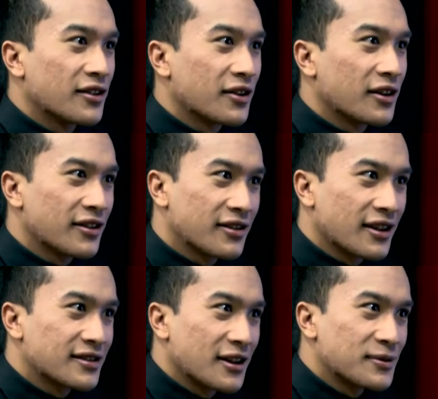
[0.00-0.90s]
so
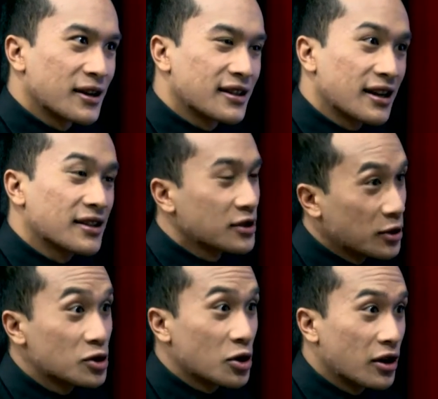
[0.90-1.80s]
that sounds pretty exciting. So you
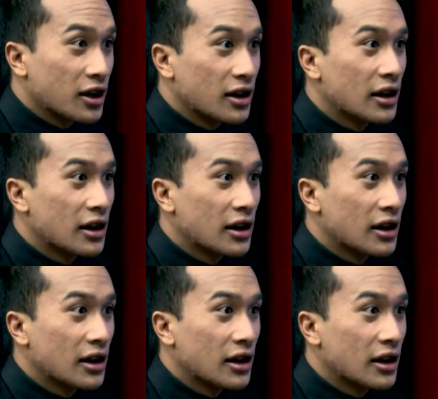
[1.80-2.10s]
enjoyed it.